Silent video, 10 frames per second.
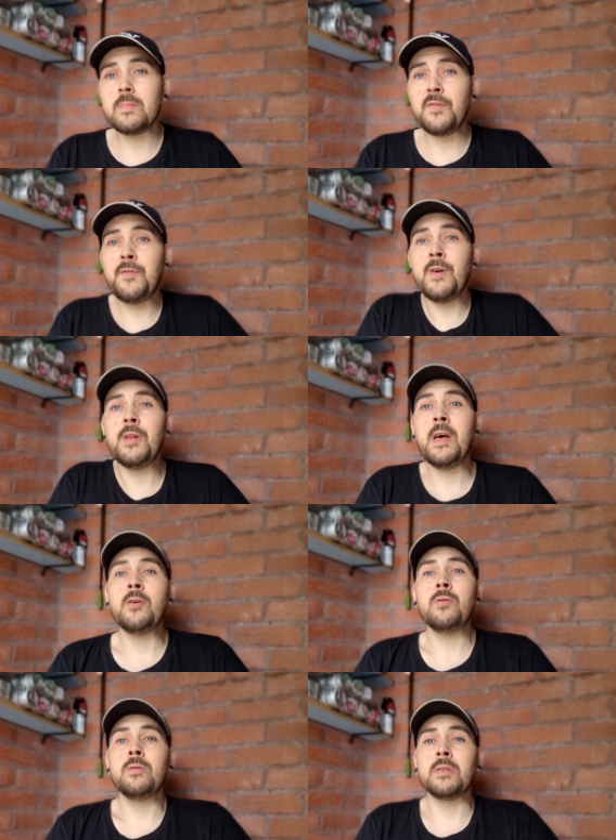for
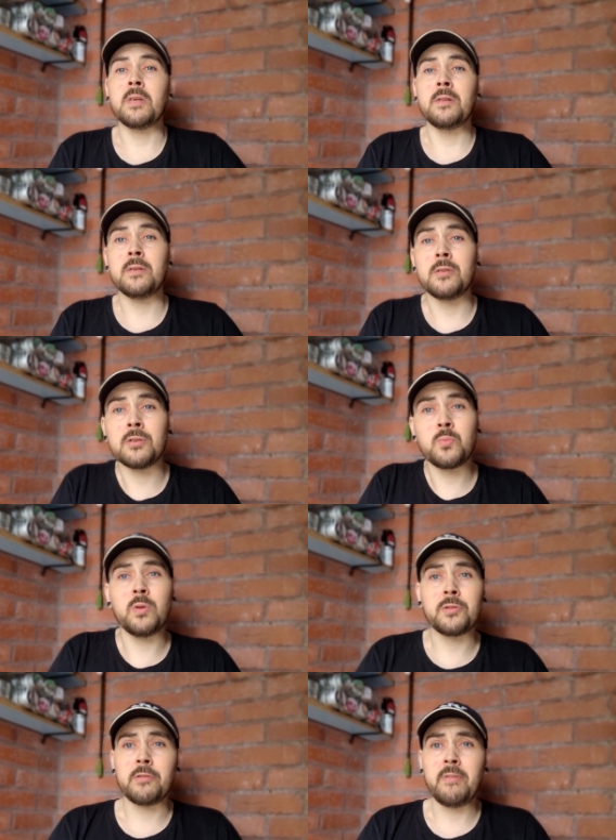those that just
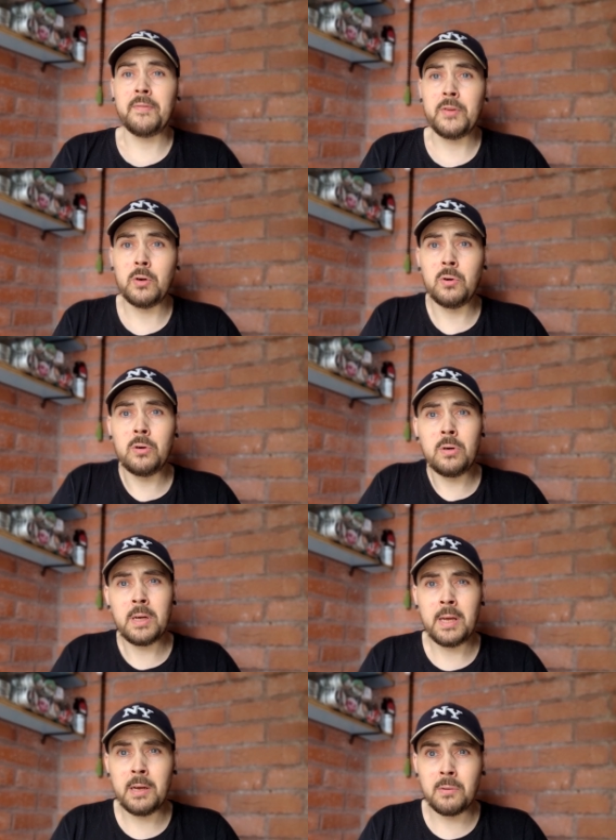want the review,
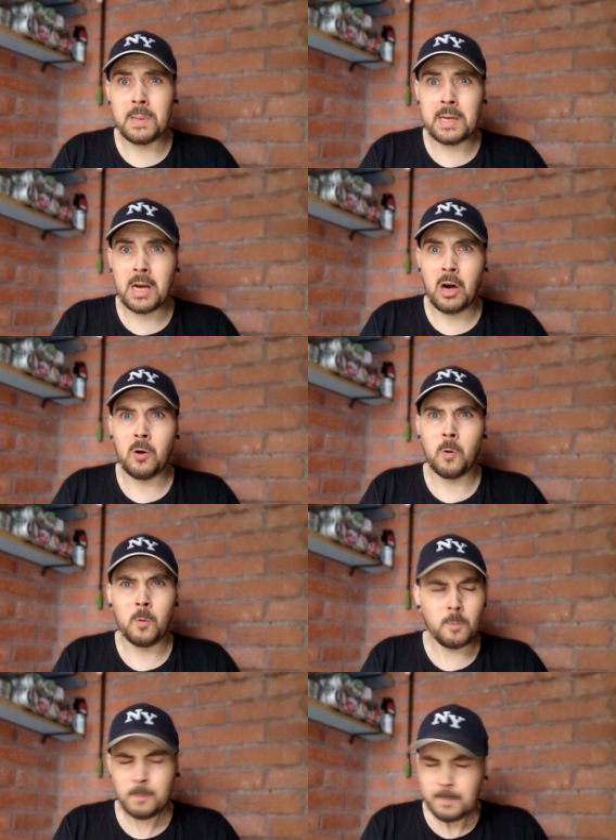here we go.